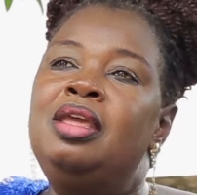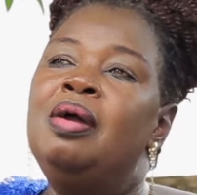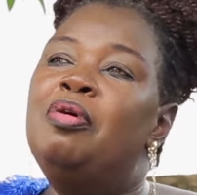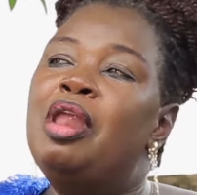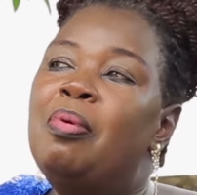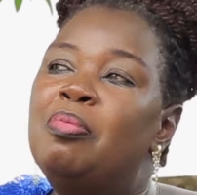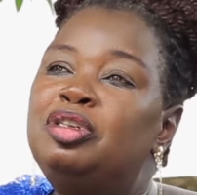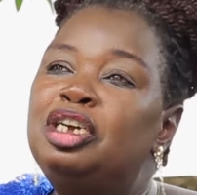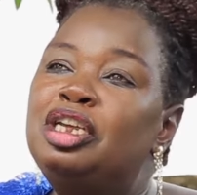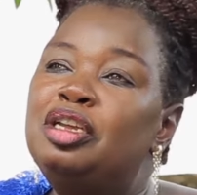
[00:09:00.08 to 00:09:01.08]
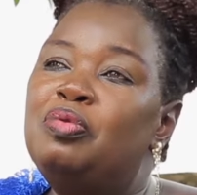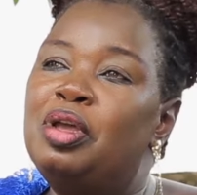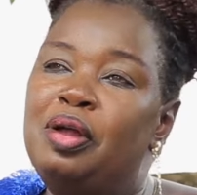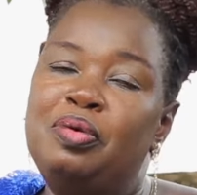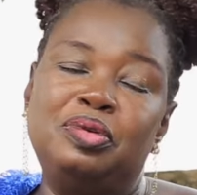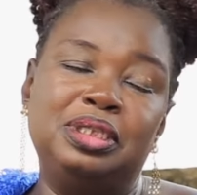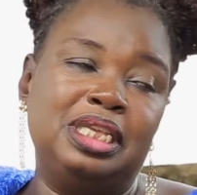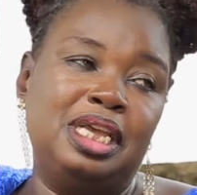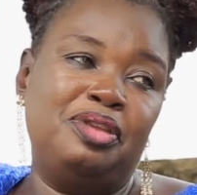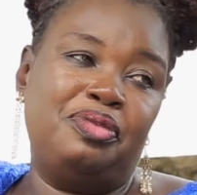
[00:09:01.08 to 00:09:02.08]
Never will mutate your own
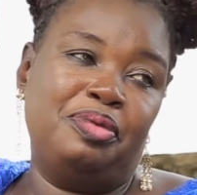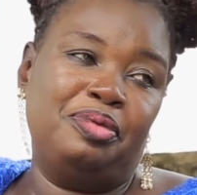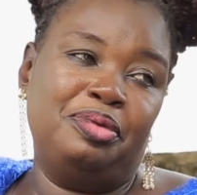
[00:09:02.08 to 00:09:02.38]
age.